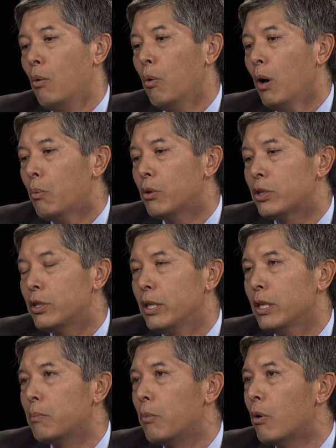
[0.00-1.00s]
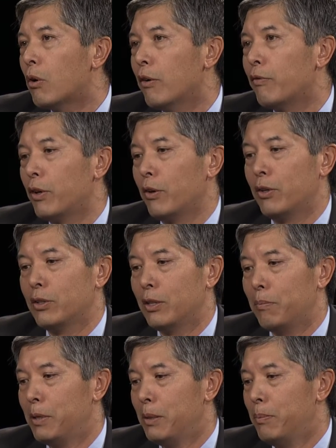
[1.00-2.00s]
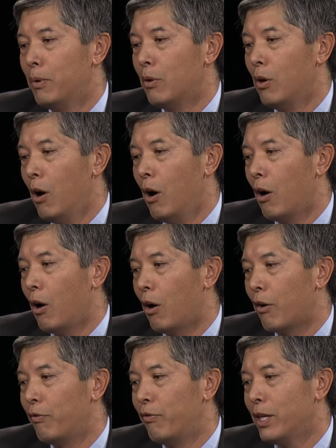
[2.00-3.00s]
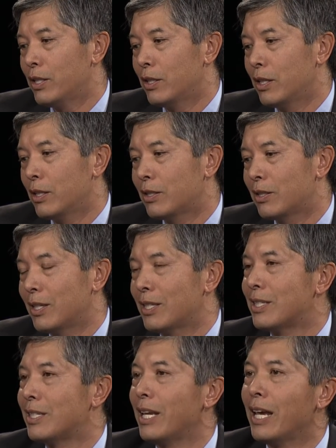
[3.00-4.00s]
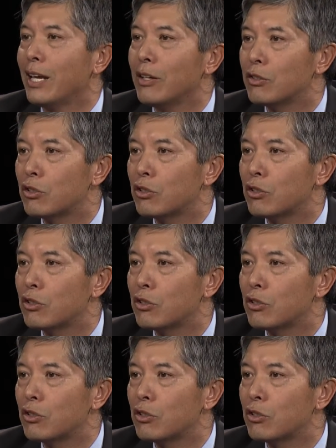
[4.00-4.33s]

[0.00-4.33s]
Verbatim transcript: What we're seeing more of, though, is that people are facing sustained